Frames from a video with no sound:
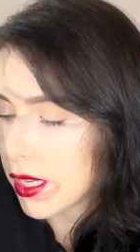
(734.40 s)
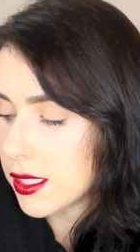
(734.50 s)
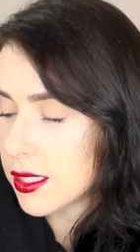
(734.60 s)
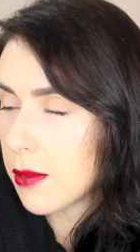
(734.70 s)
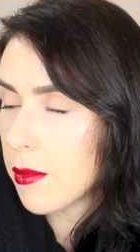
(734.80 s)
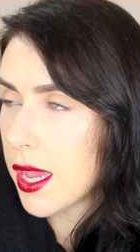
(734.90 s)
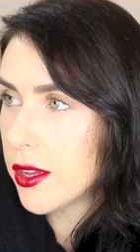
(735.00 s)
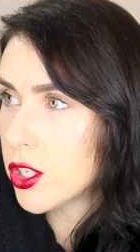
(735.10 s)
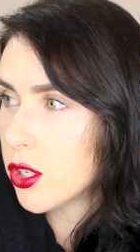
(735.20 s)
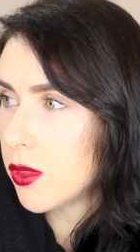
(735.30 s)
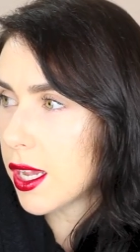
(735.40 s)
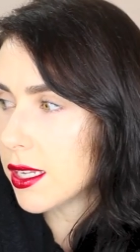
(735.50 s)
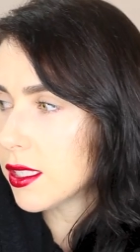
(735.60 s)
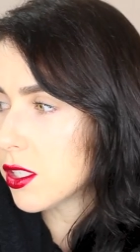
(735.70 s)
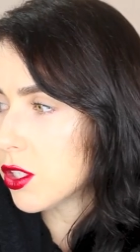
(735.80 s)
Say MAC do
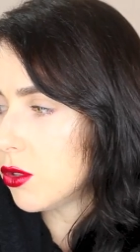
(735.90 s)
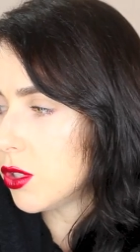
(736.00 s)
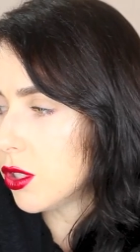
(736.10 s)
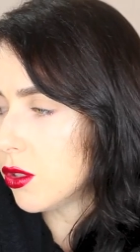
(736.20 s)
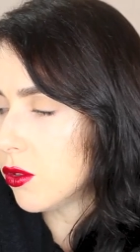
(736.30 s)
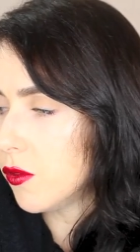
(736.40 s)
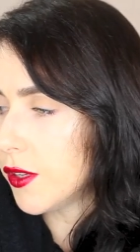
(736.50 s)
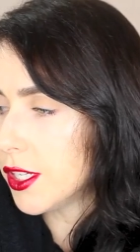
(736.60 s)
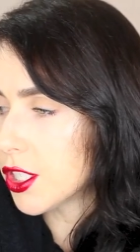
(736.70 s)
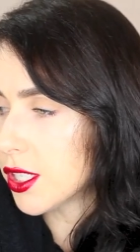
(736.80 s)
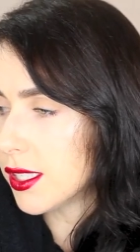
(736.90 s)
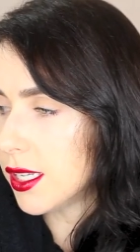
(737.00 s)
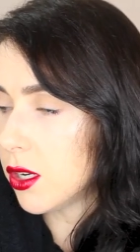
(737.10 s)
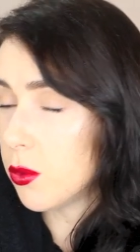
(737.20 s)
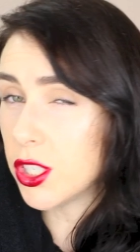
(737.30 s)
that Studio Finish
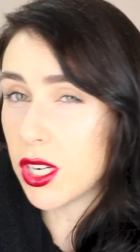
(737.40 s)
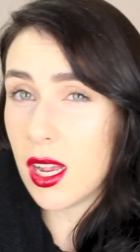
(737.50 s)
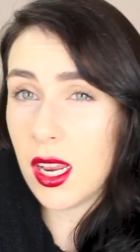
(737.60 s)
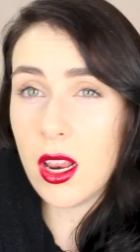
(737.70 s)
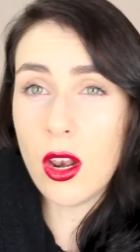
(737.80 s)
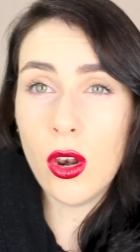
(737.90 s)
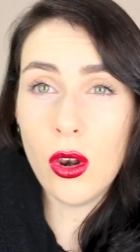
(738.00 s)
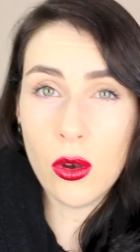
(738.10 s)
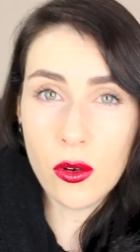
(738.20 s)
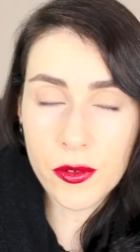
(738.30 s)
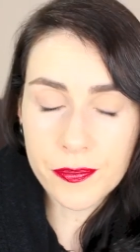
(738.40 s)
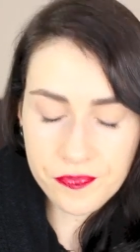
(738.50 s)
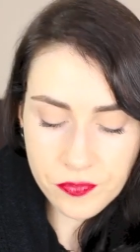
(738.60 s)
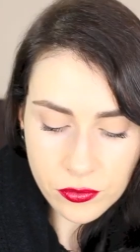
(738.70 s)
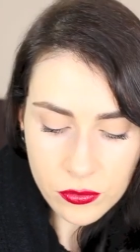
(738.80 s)
Concealer, which I love.
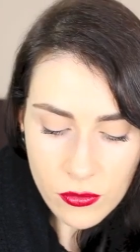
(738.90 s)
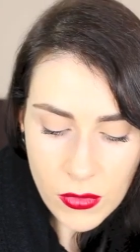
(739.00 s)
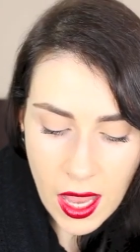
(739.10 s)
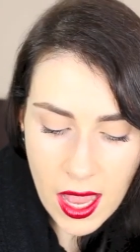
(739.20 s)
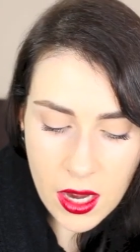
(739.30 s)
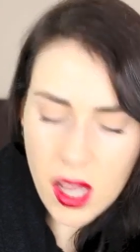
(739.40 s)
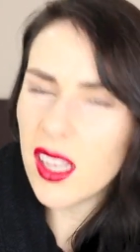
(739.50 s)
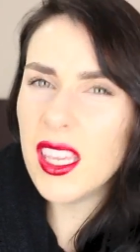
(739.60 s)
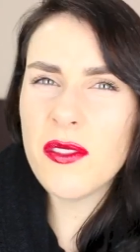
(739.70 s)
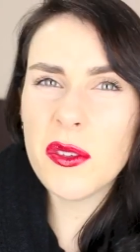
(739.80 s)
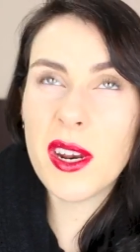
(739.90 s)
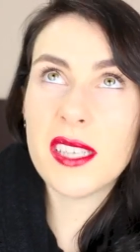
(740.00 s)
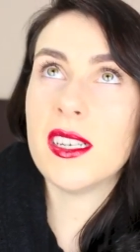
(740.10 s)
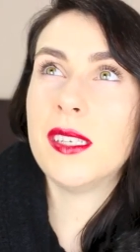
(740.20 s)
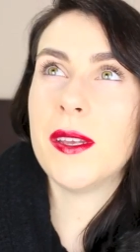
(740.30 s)
And I, even though it
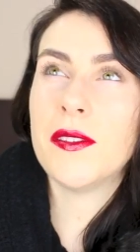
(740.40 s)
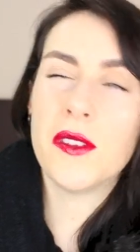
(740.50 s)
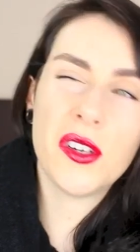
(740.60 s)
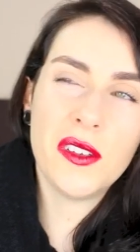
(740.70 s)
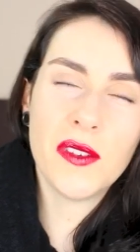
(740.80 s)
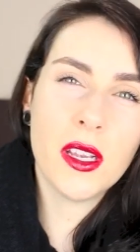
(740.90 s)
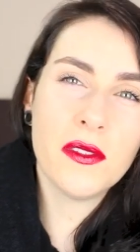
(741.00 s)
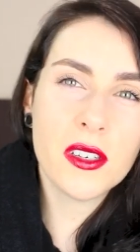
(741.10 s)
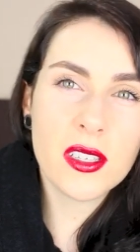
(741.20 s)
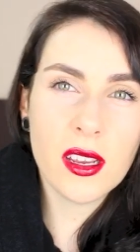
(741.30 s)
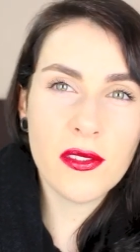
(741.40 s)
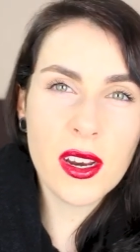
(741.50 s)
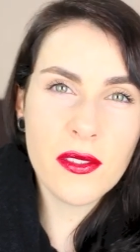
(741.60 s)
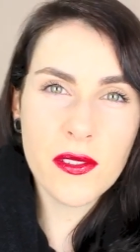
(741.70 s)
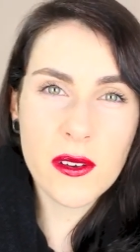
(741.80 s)
has an SPF of 35 in it, I've
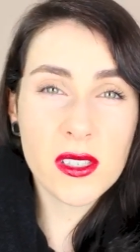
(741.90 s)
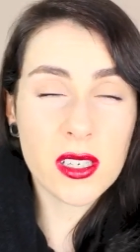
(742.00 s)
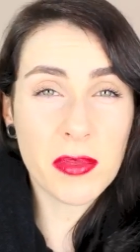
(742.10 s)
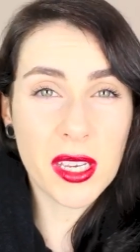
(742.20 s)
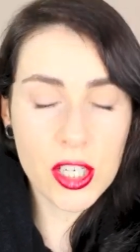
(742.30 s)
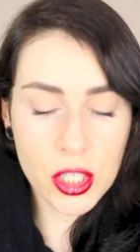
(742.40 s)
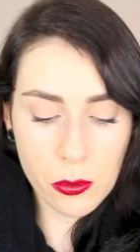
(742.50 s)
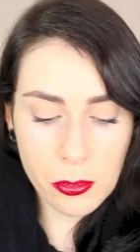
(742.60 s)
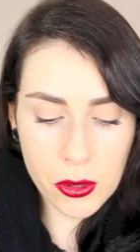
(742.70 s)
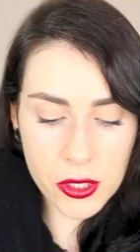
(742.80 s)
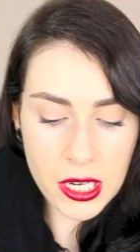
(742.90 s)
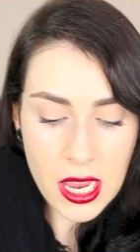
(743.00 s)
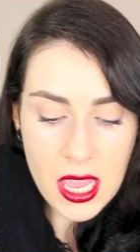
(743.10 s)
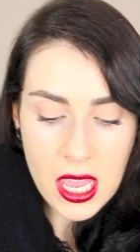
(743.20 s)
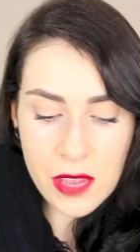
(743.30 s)
never found it a big issue. But
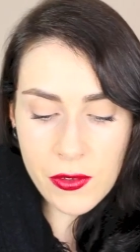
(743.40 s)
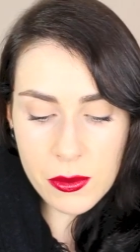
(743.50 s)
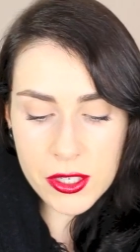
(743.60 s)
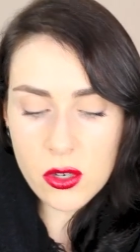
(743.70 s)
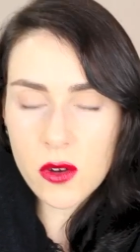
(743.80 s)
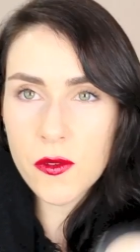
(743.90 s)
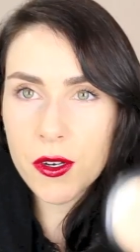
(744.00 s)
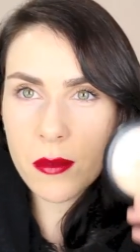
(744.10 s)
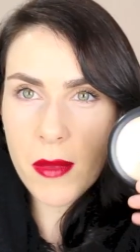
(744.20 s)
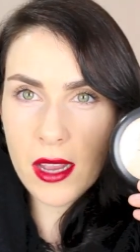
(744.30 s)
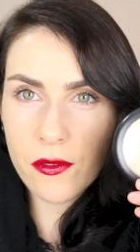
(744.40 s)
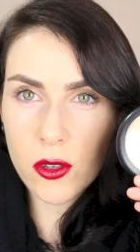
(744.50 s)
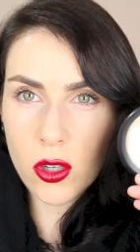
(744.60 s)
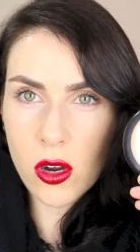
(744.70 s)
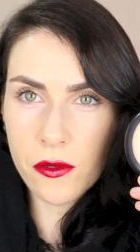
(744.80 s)
if you were to go for the MAC
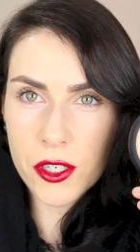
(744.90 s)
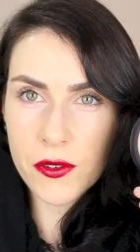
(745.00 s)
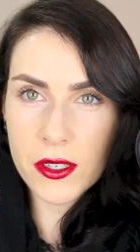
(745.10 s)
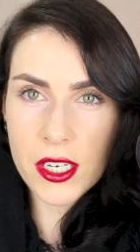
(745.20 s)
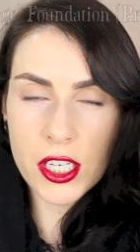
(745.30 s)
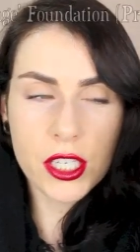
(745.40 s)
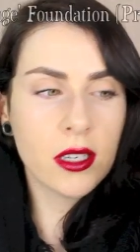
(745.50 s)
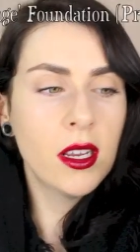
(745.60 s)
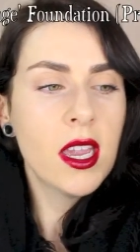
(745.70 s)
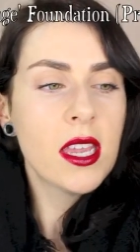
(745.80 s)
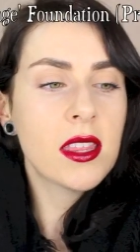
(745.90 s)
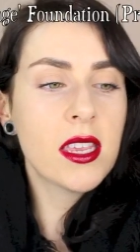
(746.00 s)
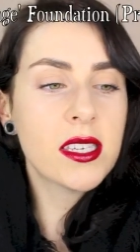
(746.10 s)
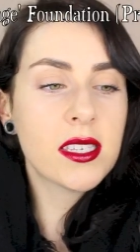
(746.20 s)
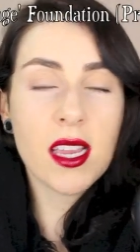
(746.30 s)
Full Coverage Foundation,
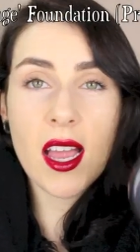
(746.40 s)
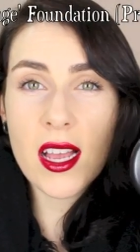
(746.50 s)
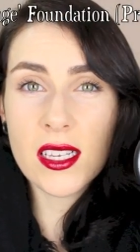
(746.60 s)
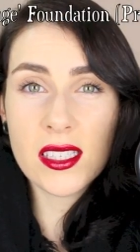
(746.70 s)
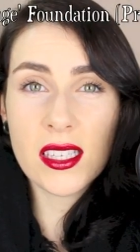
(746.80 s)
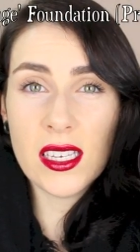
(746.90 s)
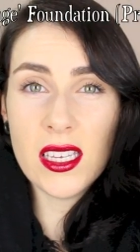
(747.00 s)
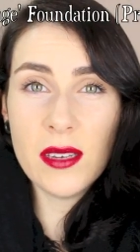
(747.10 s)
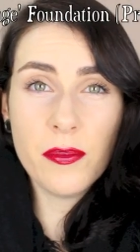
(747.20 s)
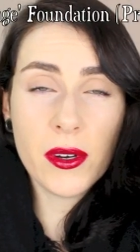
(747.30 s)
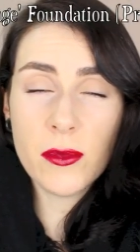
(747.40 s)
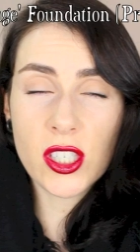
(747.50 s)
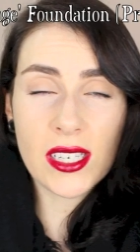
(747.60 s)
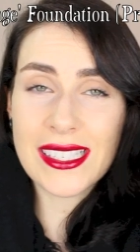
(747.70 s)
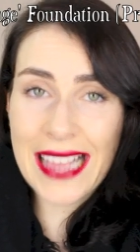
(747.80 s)
this has the pretty
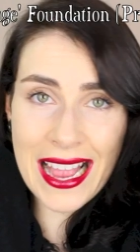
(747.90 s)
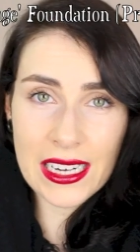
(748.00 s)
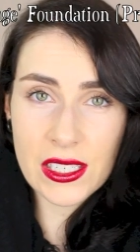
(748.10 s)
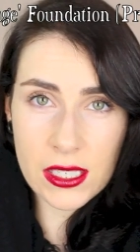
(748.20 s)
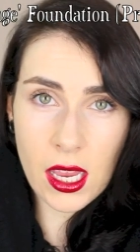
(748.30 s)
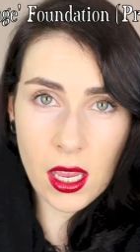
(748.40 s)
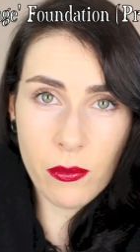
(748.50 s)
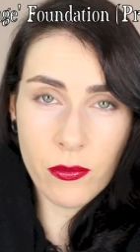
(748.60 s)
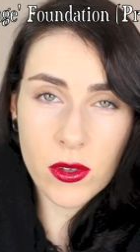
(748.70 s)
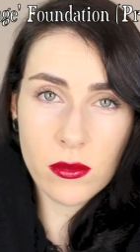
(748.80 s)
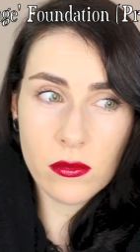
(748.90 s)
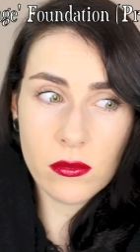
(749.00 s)
much exact same